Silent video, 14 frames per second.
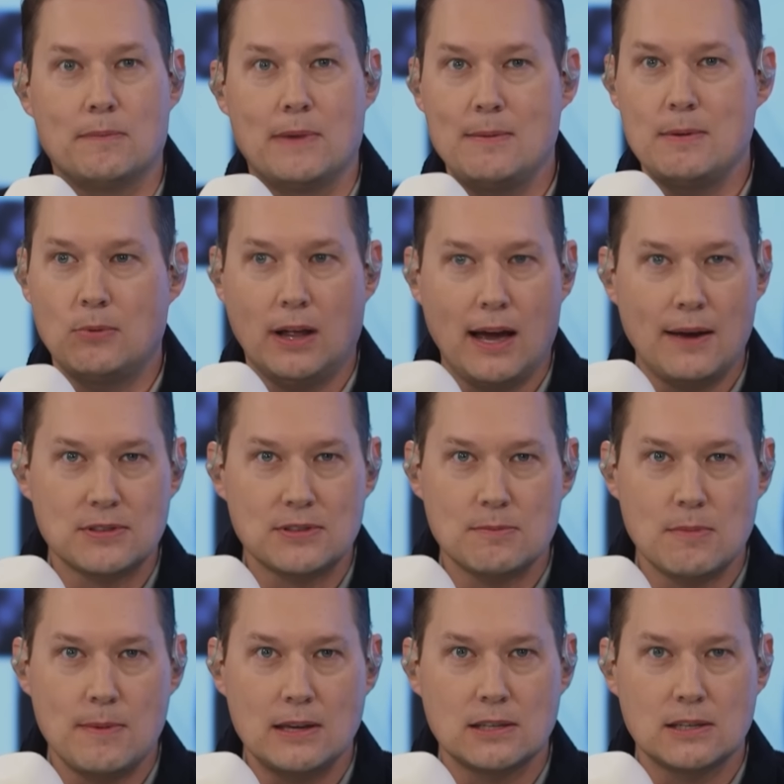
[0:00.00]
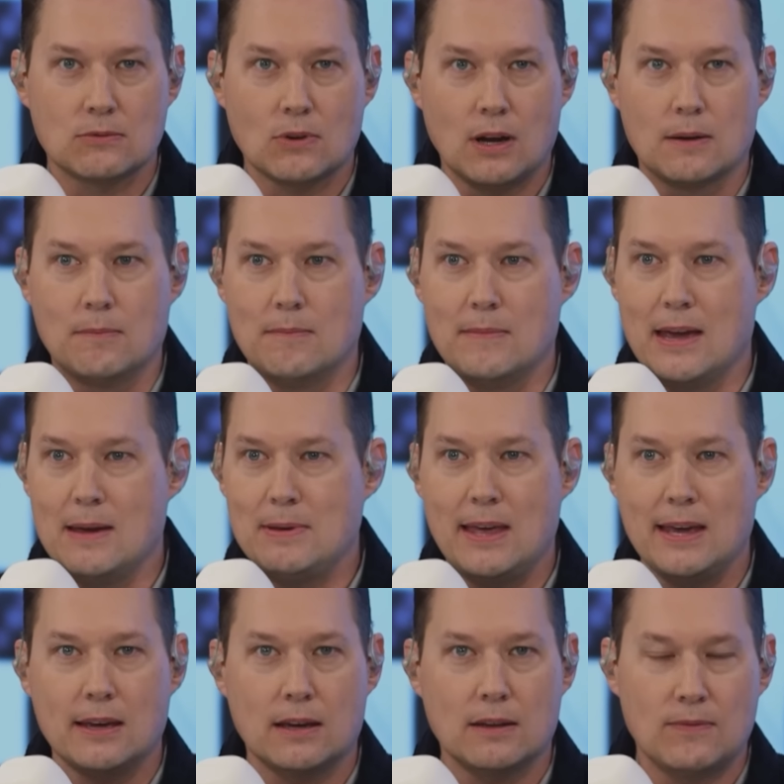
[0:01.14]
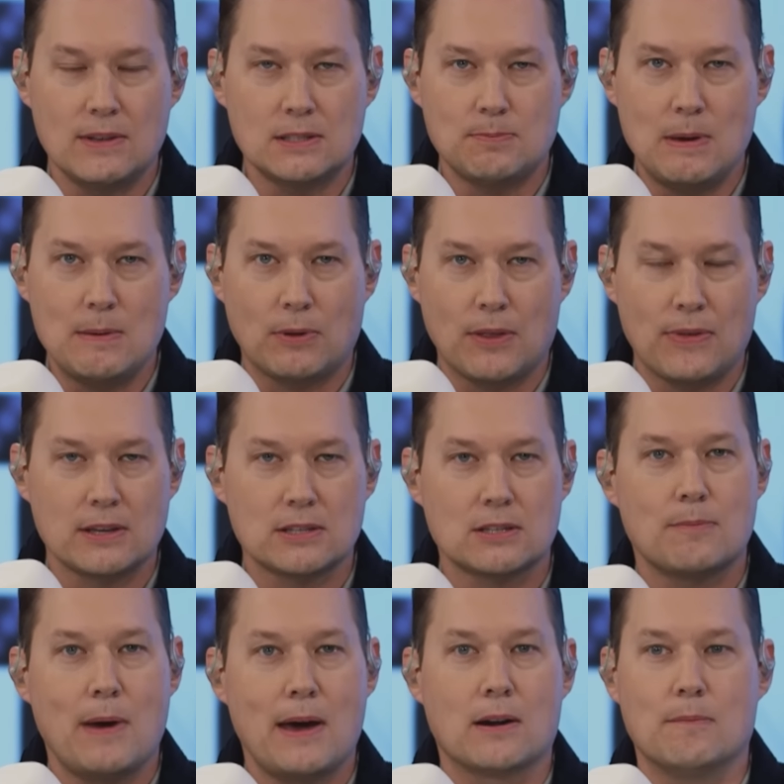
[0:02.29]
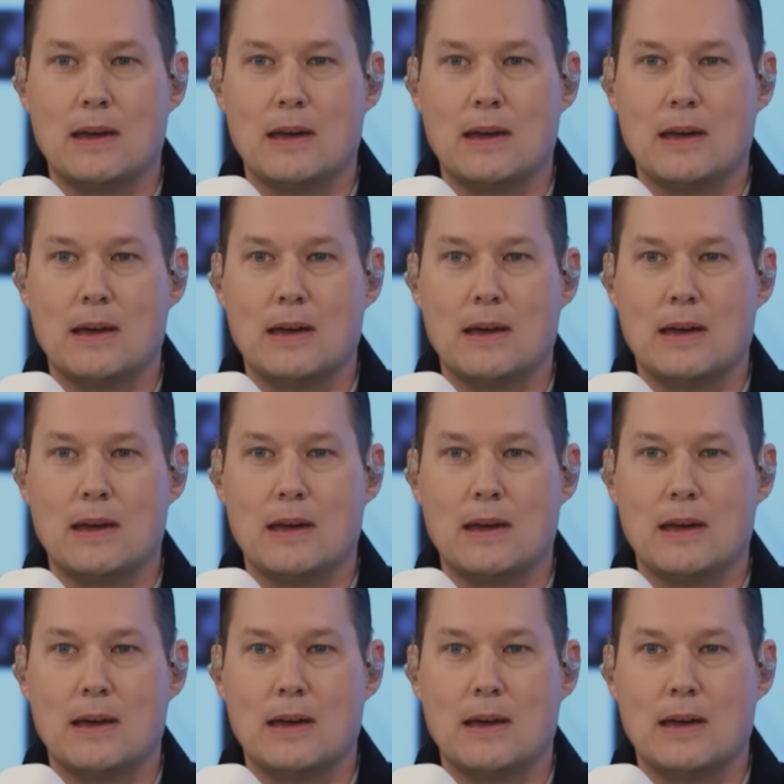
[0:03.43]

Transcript: Maybe we'll have some amazing run. Maybe they can convince people that things are better.